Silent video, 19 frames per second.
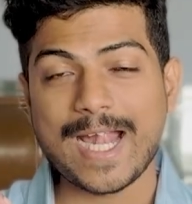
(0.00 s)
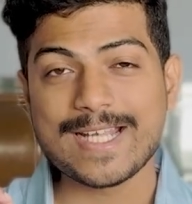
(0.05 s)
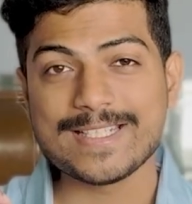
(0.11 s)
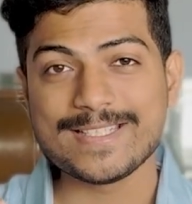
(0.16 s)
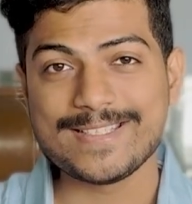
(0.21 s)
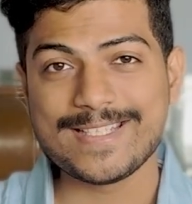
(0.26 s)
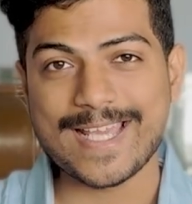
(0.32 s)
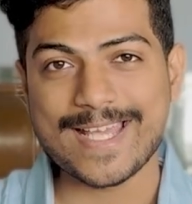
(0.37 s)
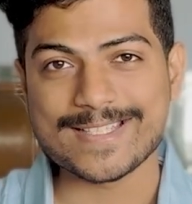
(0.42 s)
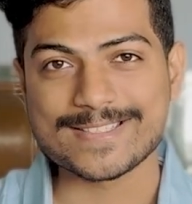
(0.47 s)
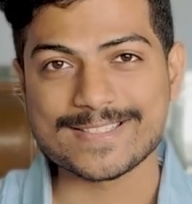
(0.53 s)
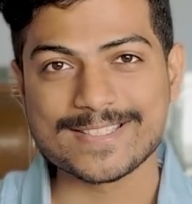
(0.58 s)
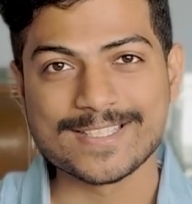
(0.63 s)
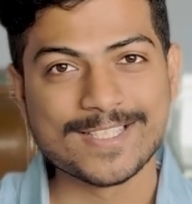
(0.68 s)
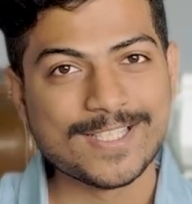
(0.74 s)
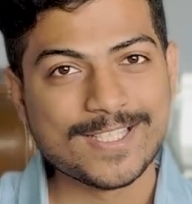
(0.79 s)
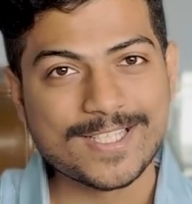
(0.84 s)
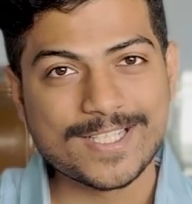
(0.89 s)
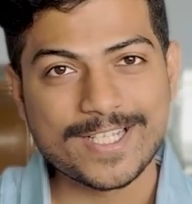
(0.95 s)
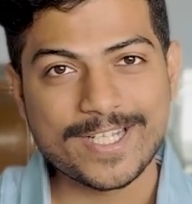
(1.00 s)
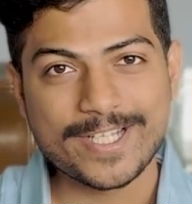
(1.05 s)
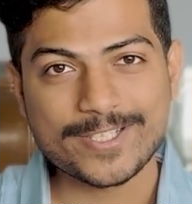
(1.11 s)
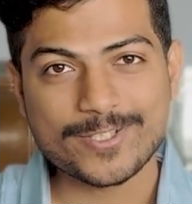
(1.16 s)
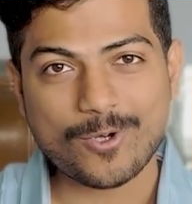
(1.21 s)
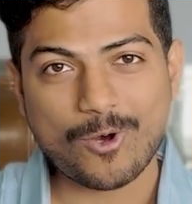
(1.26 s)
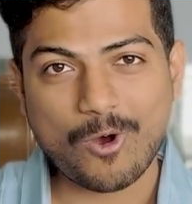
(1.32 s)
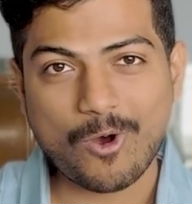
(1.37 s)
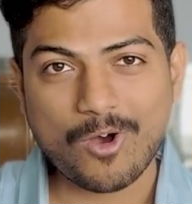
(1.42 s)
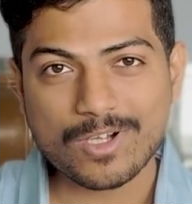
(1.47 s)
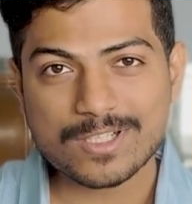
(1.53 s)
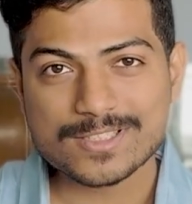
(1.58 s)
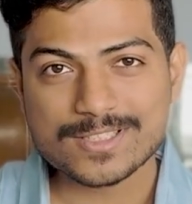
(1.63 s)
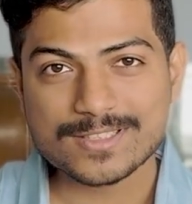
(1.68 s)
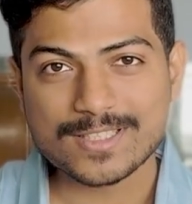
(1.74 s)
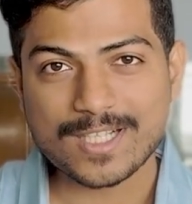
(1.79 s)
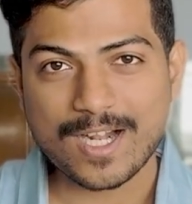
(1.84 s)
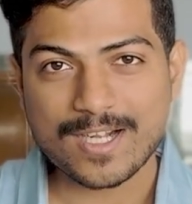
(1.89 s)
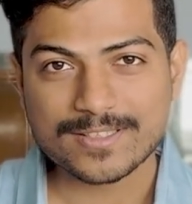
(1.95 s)
And yes, it all
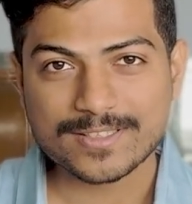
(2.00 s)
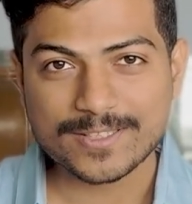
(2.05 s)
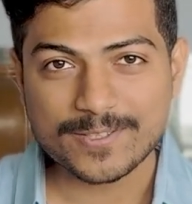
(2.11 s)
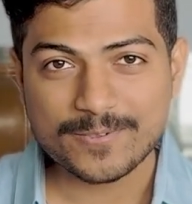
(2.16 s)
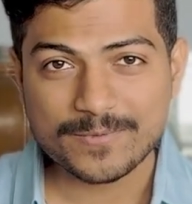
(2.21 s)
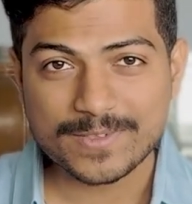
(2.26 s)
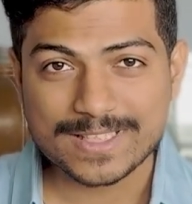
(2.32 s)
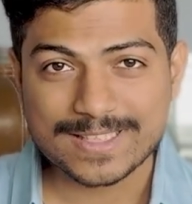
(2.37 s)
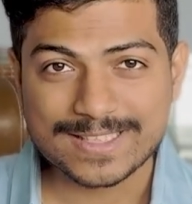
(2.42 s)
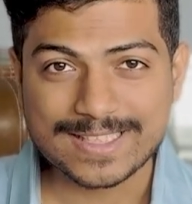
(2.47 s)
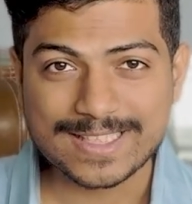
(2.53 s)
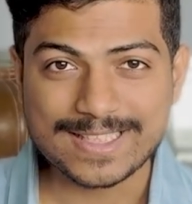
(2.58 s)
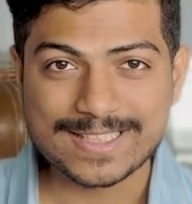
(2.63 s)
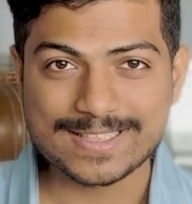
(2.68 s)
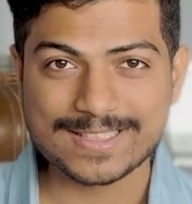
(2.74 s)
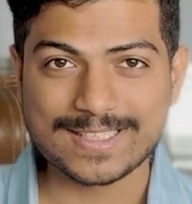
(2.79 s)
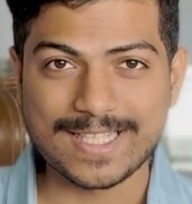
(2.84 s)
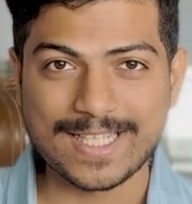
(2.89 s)
started with these